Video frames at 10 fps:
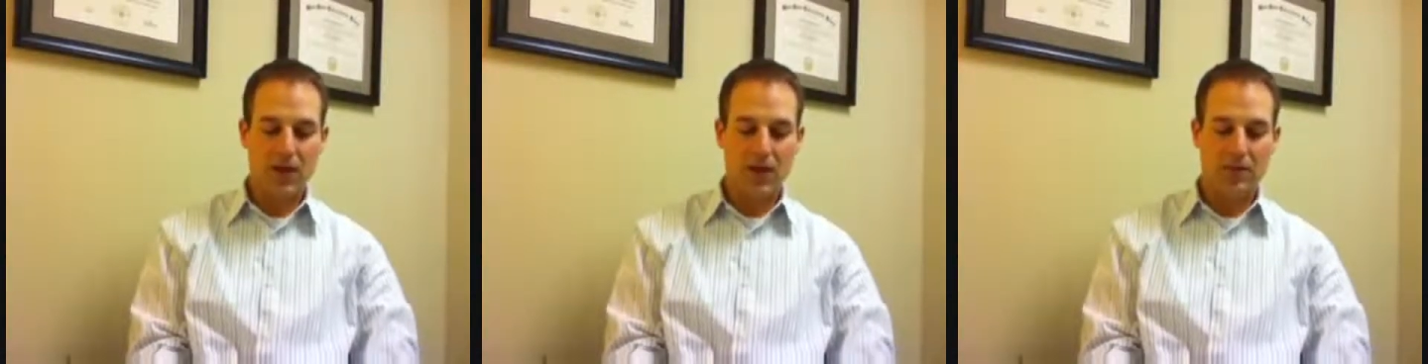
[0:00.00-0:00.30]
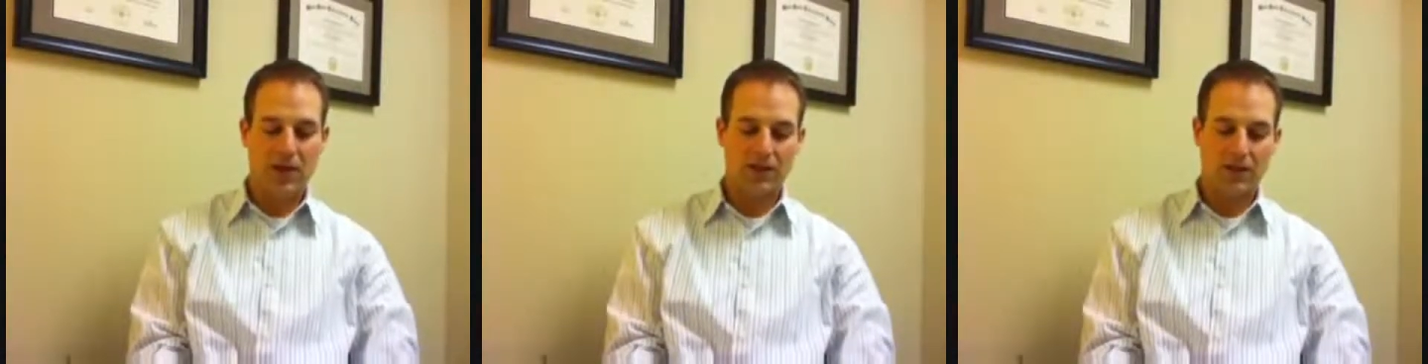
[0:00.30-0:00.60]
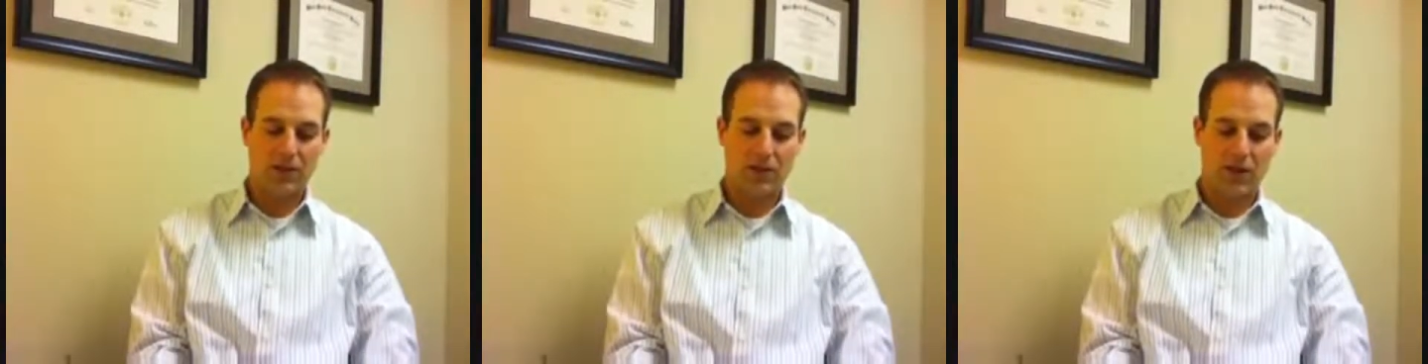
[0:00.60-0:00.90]

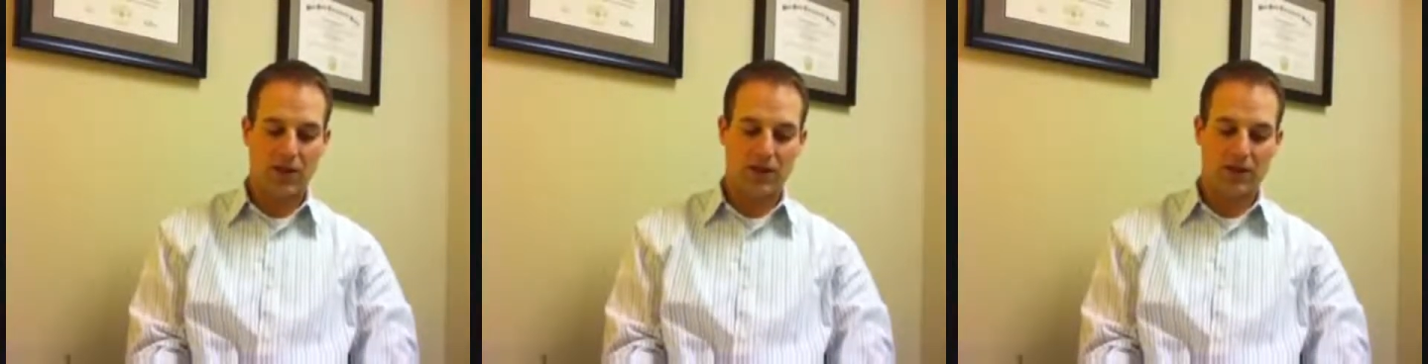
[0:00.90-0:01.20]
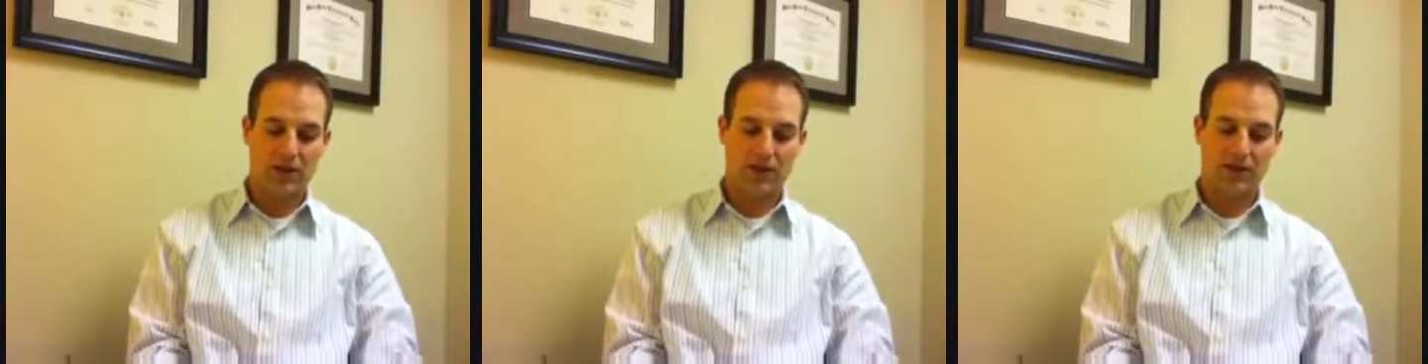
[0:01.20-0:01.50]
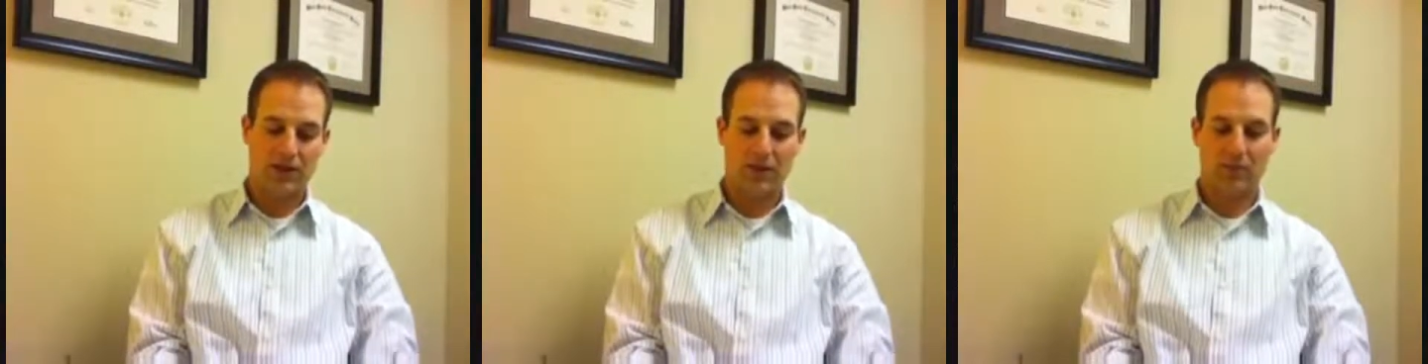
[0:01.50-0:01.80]
Also, it
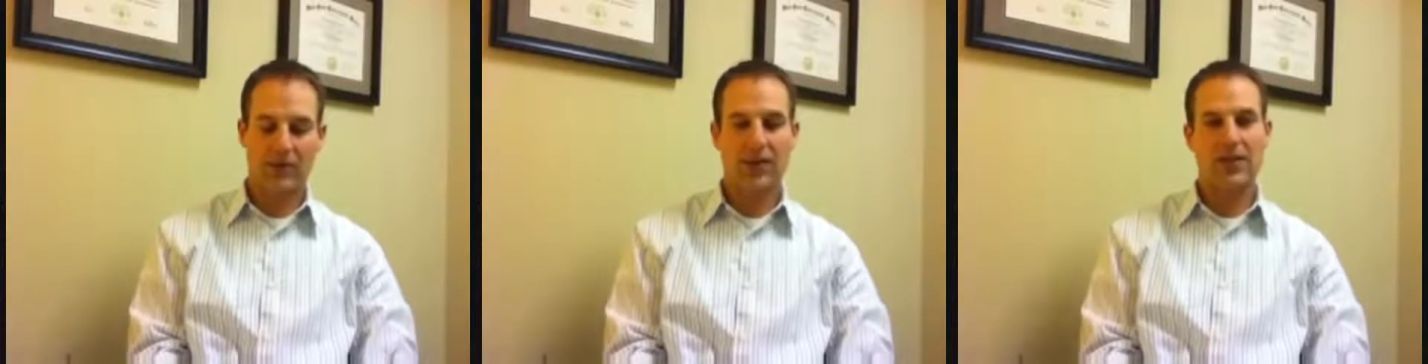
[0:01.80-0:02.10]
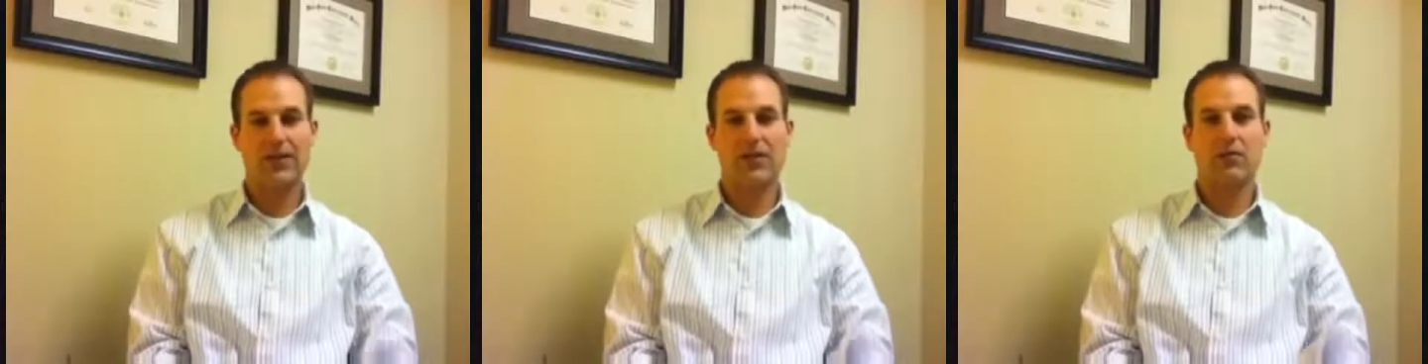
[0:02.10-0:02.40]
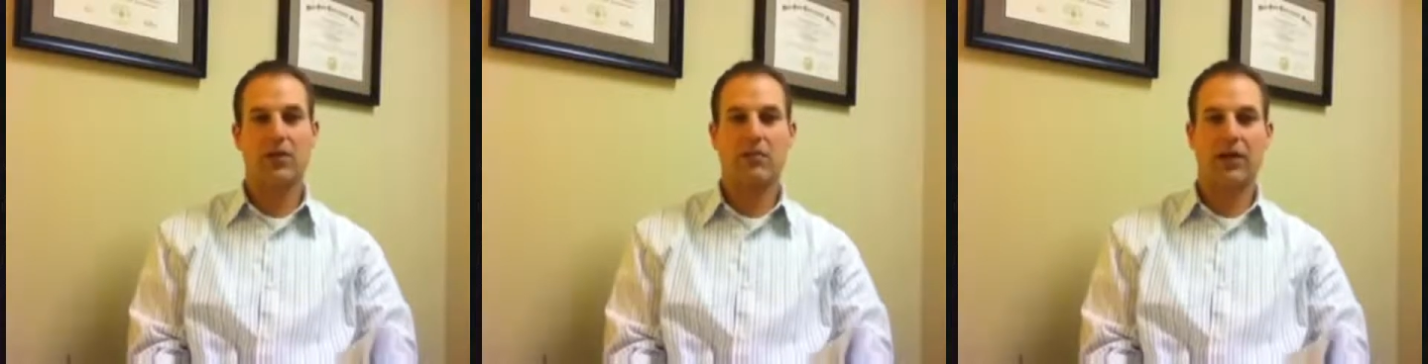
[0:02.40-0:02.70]
suggests taking
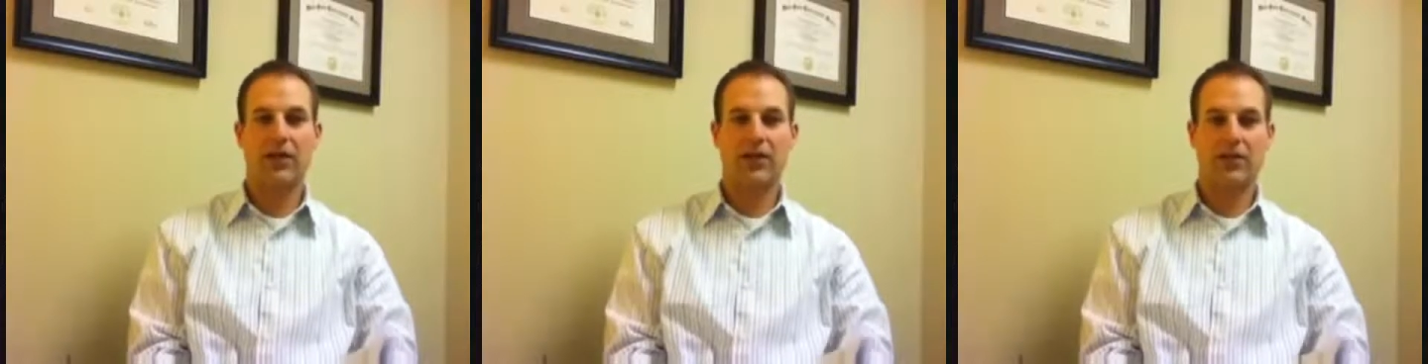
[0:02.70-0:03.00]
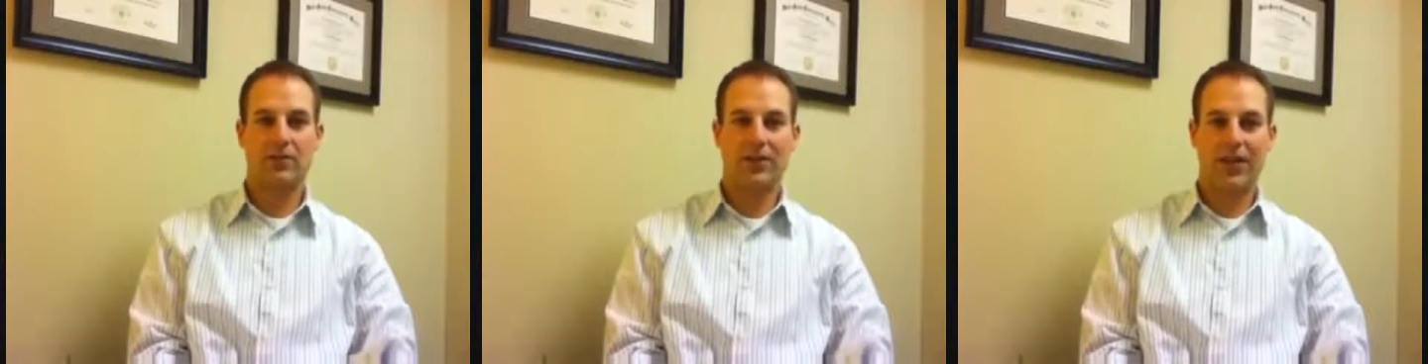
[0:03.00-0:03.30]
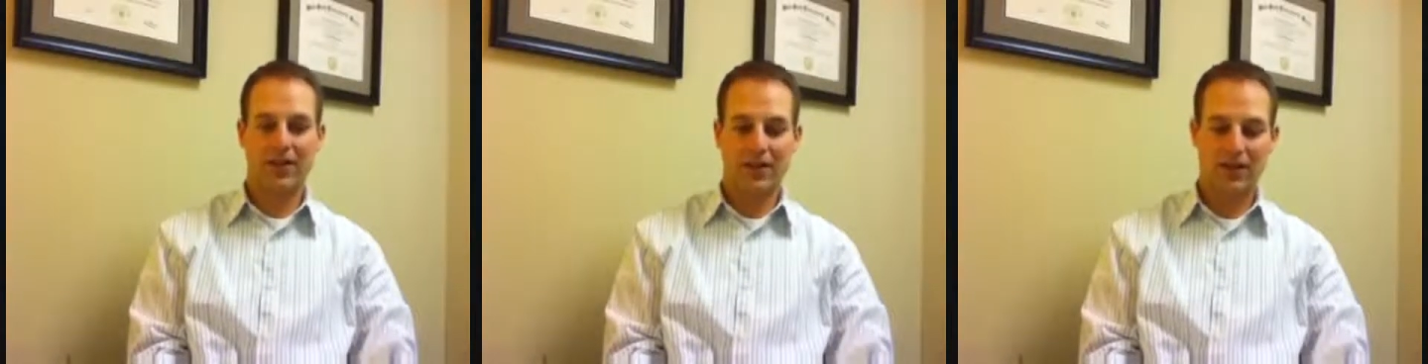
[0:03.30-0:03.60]
potassium and magnesium
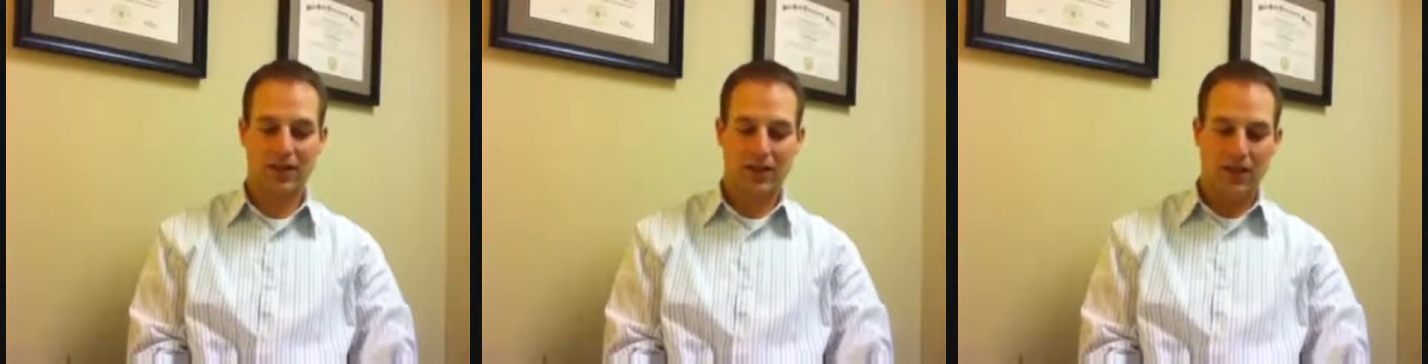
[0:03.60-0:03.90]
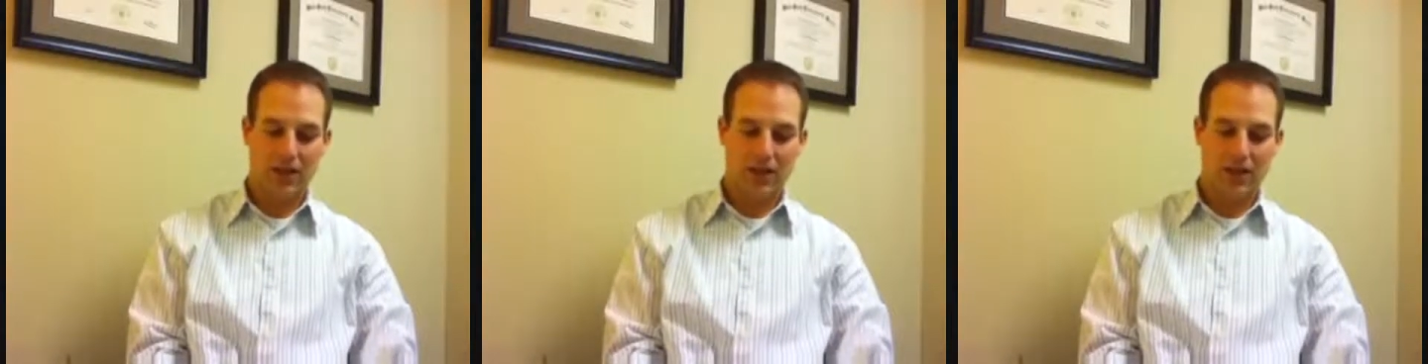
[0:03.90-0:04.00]
daily.